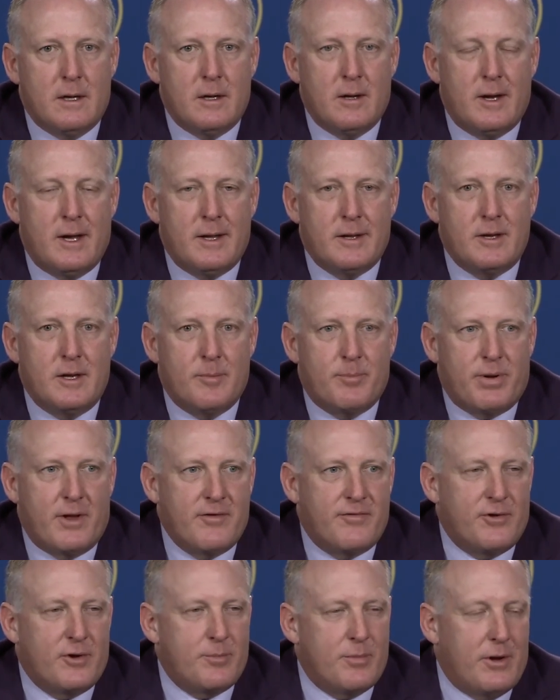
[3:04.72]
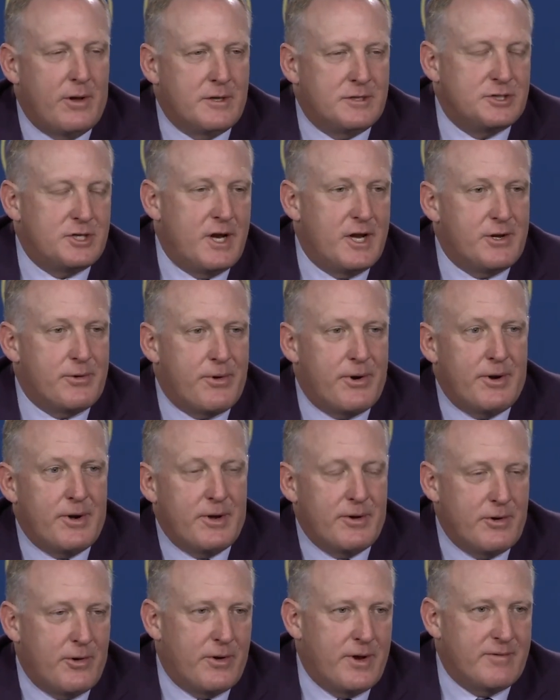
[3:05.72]
Well, you play football in January.
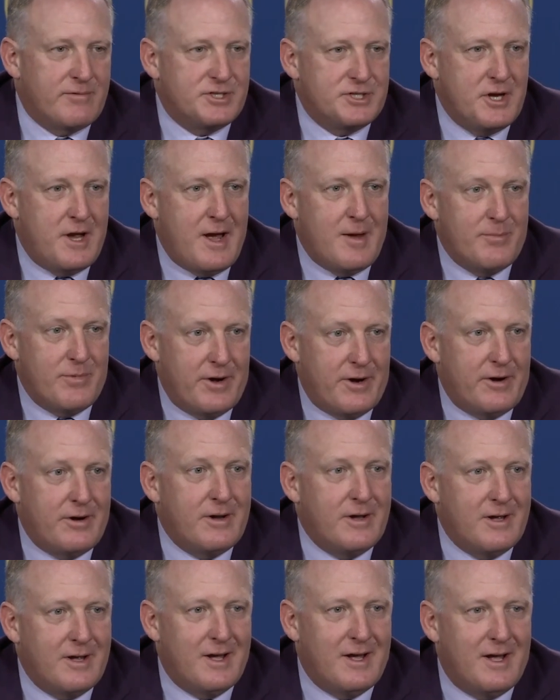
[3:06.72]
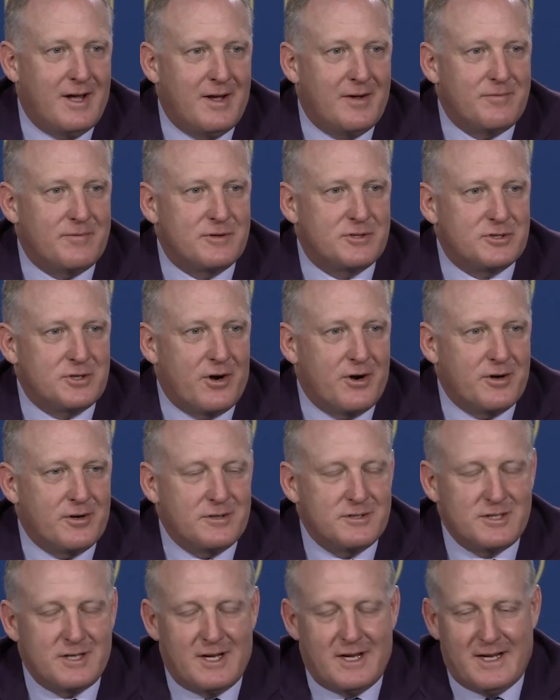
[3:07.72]
You don't have a job there, for
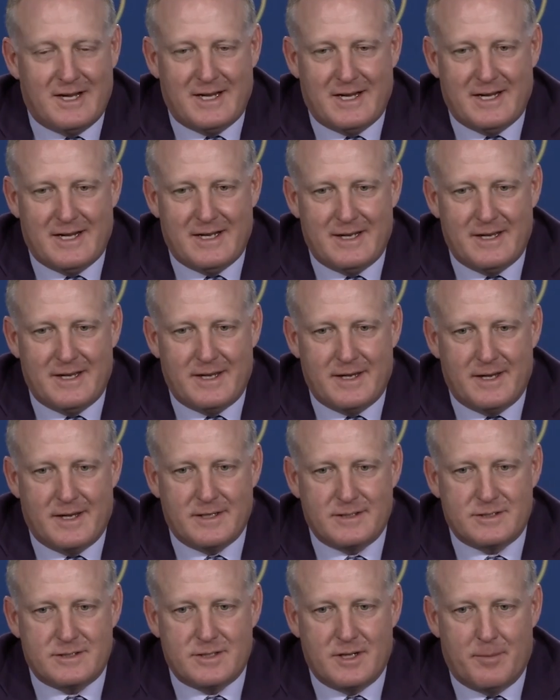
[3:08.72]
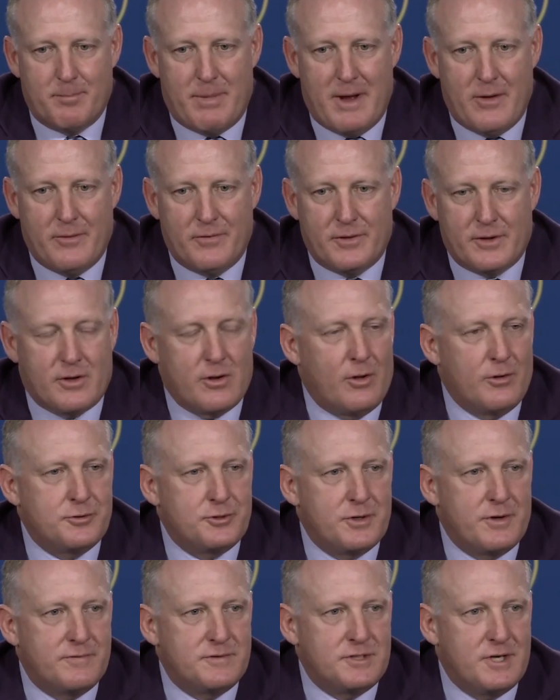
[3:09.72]
starters. It's about the
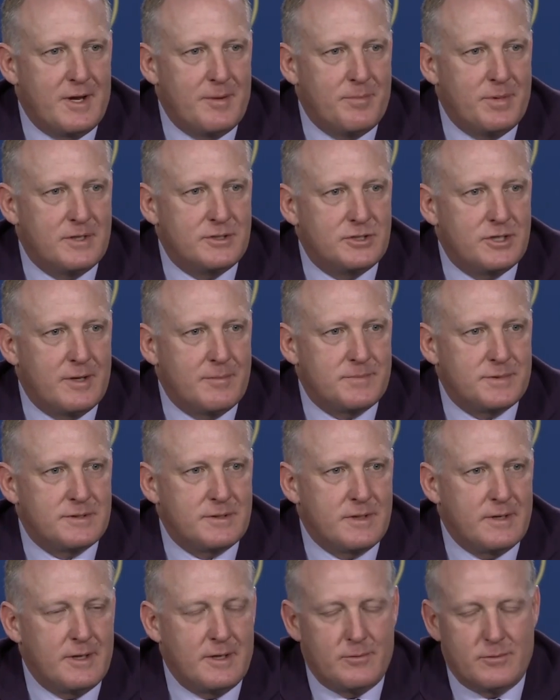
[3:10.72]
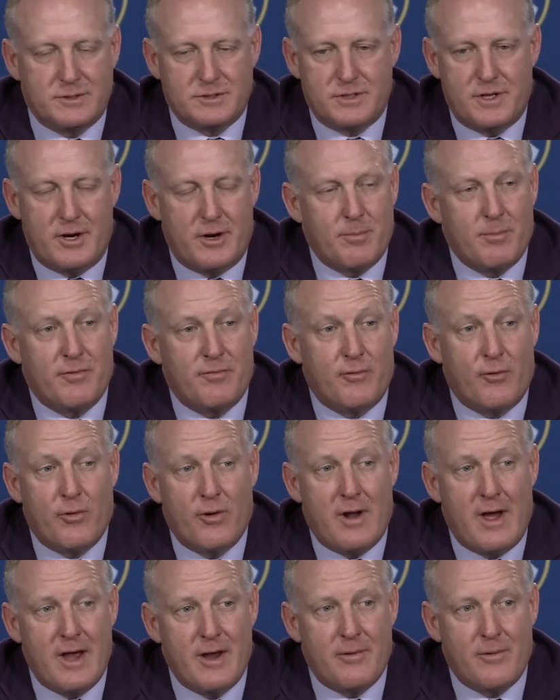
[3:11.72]
culture of championships. It was there
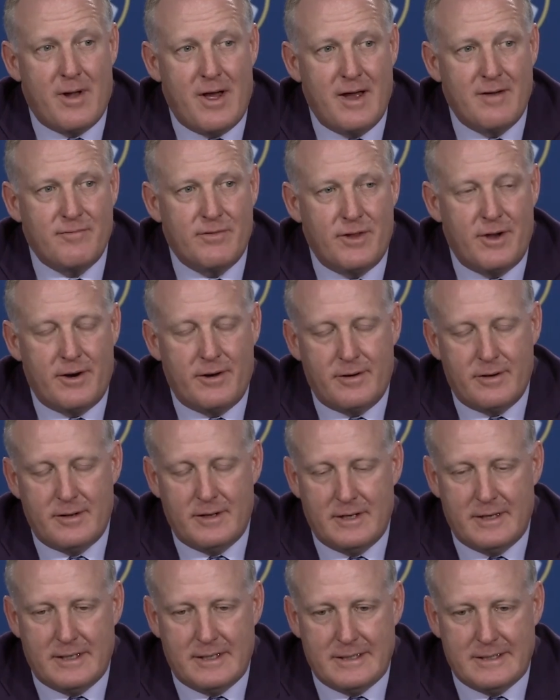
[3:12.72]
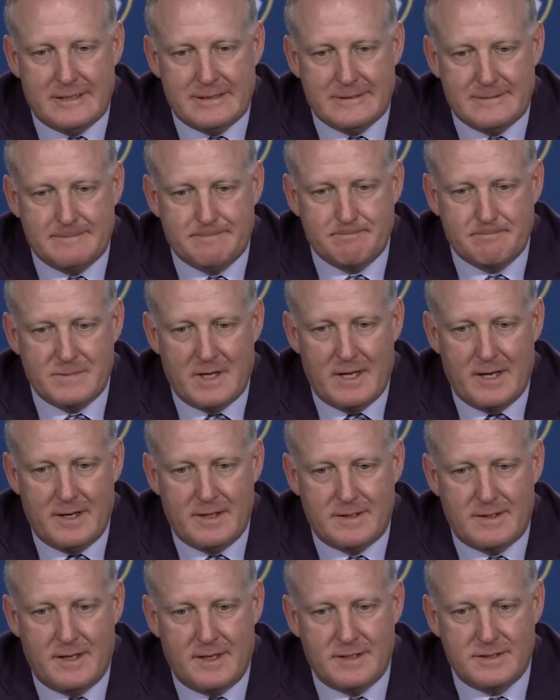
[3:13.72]
before I arrived there, and
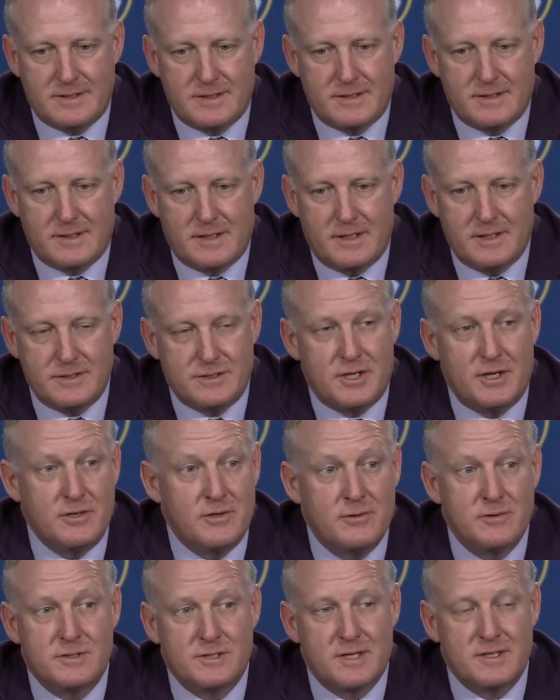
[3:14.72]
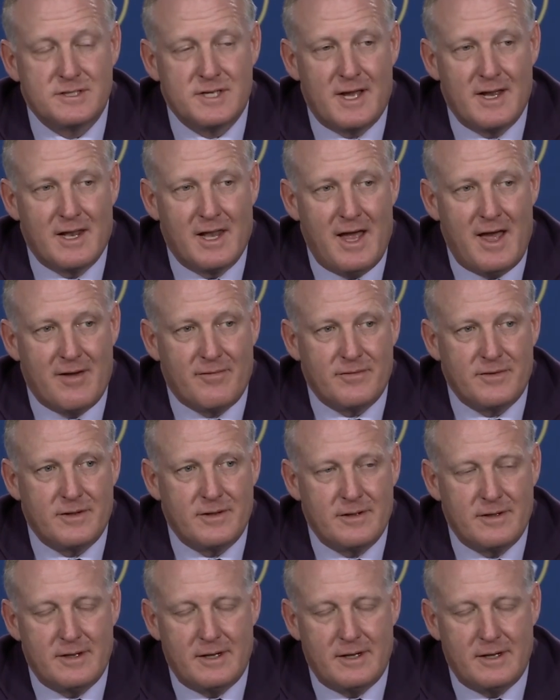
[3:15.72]
it has continued since I left.